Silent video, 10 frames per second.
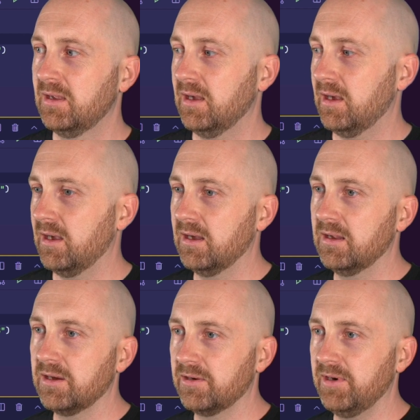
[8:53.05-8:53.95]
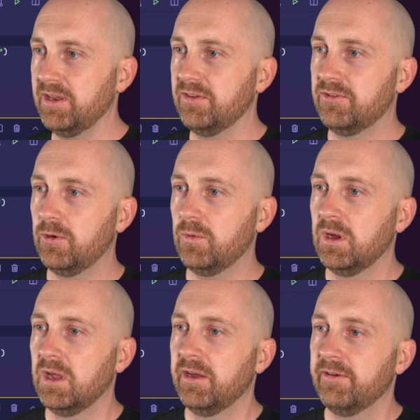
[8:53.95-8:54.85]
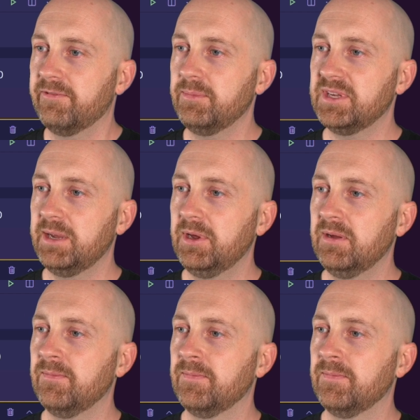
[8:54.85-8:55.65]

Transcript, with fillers: Uh, great. So from typing,